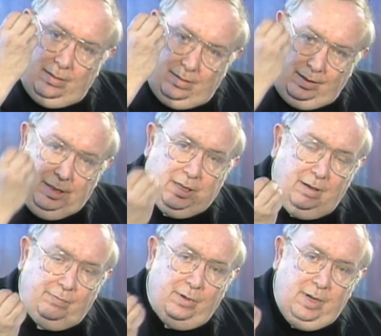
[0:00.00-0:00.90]
these are
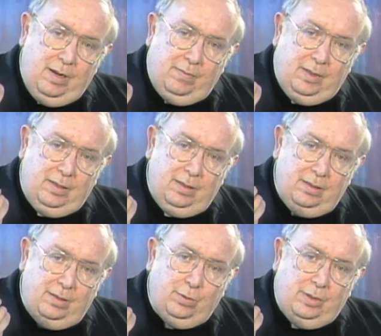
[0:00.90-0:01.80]
forgiven
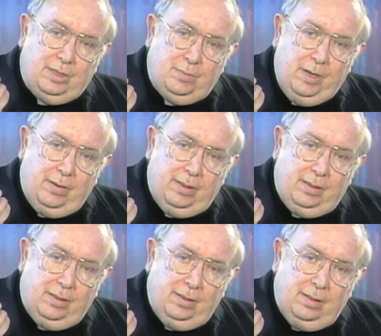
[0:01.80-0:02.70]
through the Spirit.
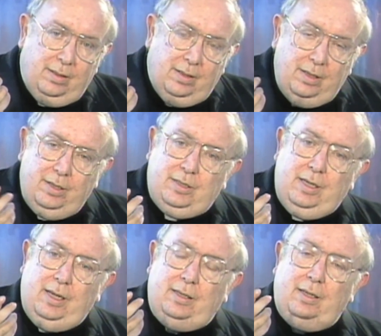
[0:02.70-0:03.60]
You
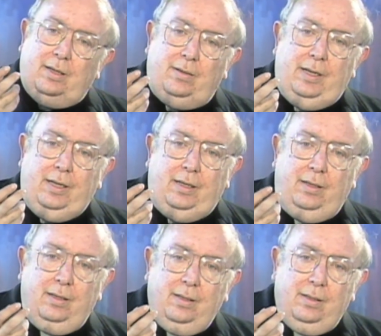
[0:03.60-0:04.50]
see, in the Creed,
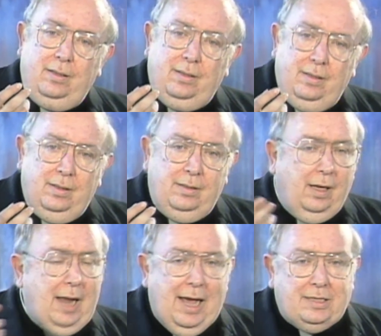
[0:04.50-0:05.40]
the
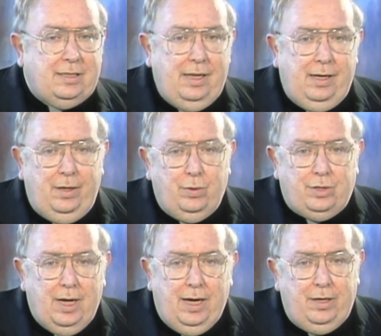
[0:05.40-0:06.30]
last thing you
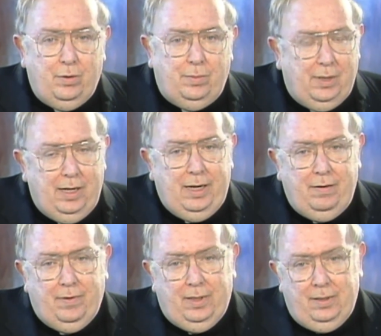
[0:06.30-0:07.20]
say you
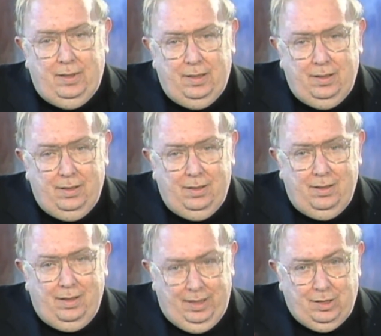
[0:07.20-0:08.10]
believe in
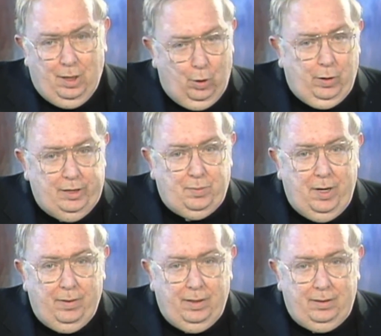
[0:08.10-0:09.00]
is the Holy
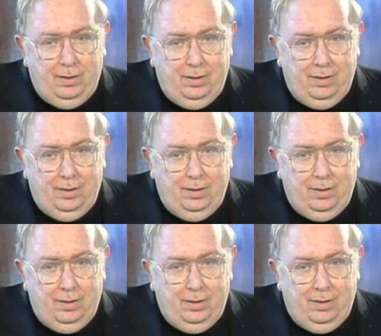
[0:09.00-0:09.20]
Spirit.